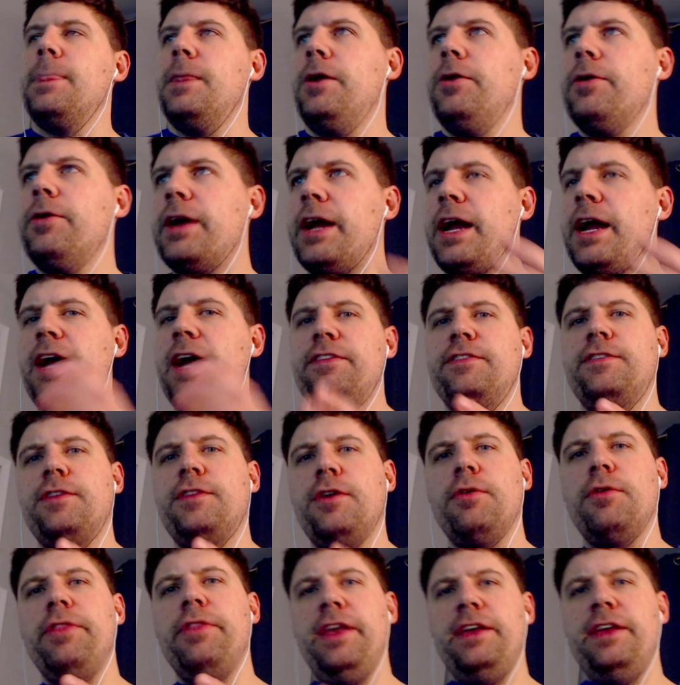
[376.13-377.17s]
Okay, guys,
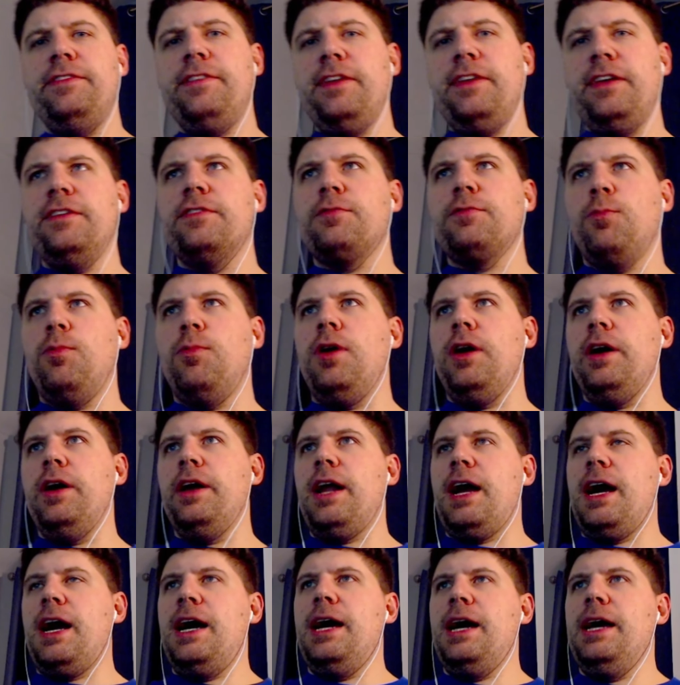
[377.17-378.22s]
so this is what
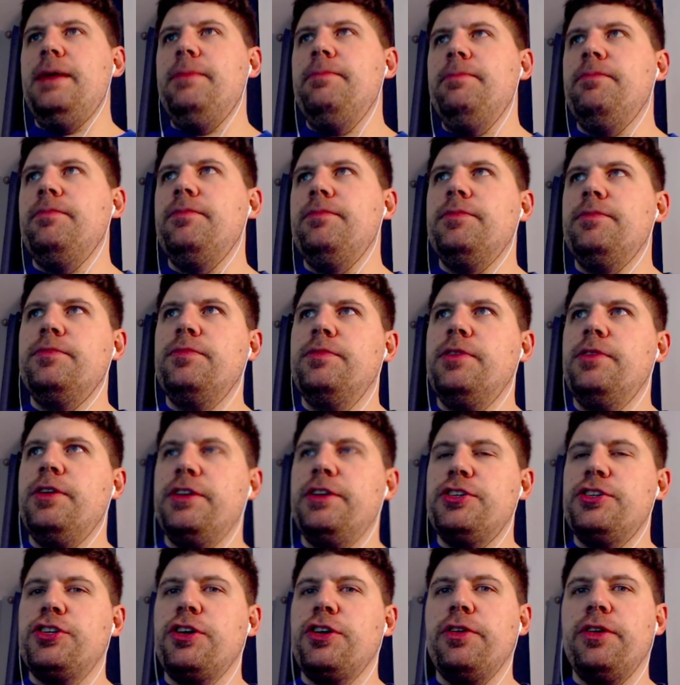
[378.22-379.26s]
I'm going to
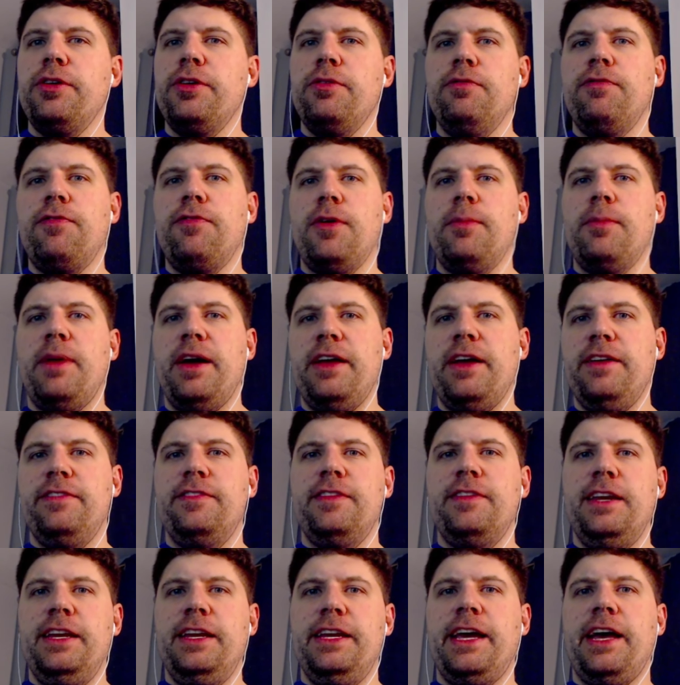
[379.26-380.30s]
show you from my
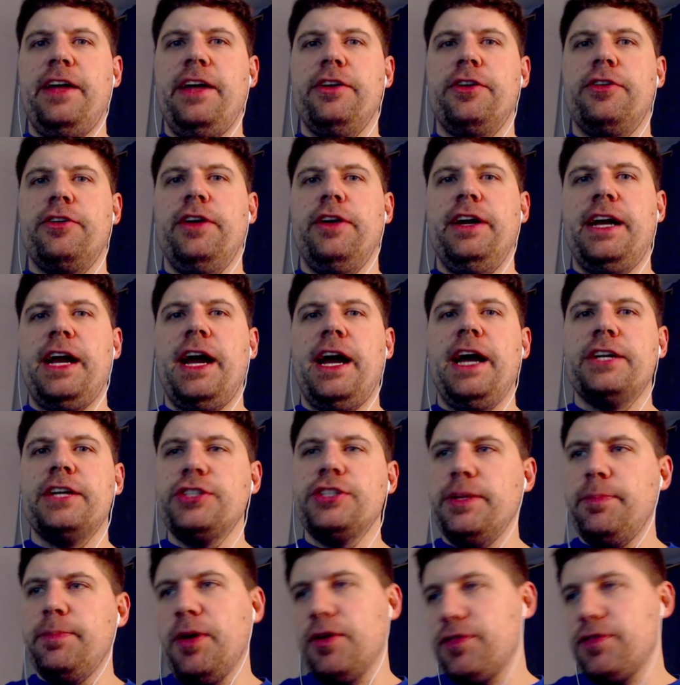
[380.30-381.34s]
city, Kelly Creek. I
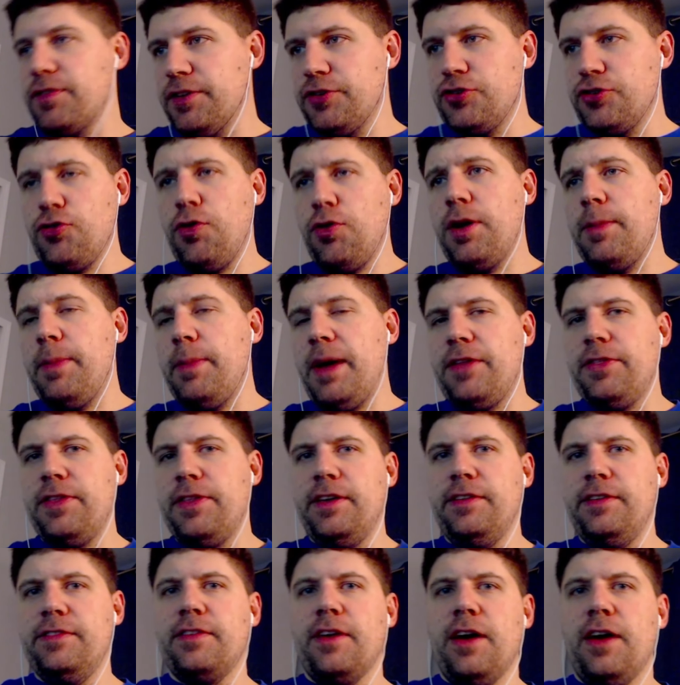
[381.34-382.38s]
actually posted a short about
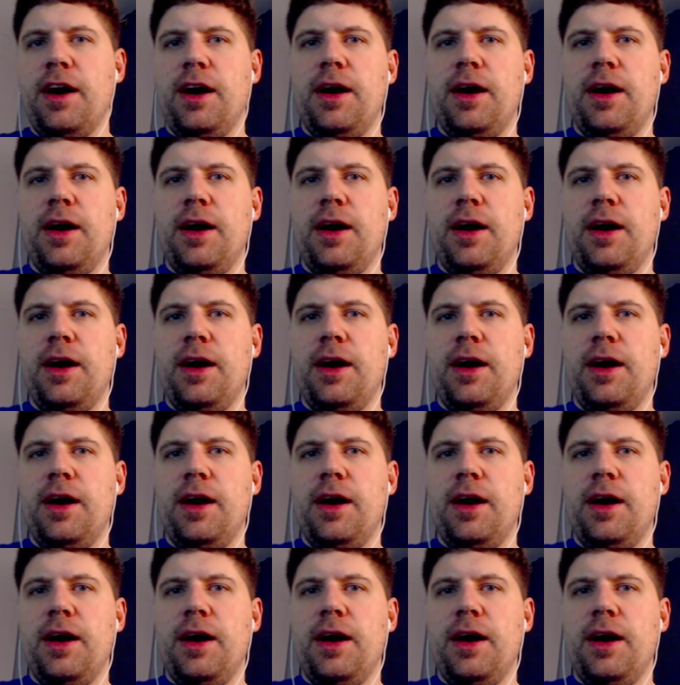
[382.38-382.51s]
this.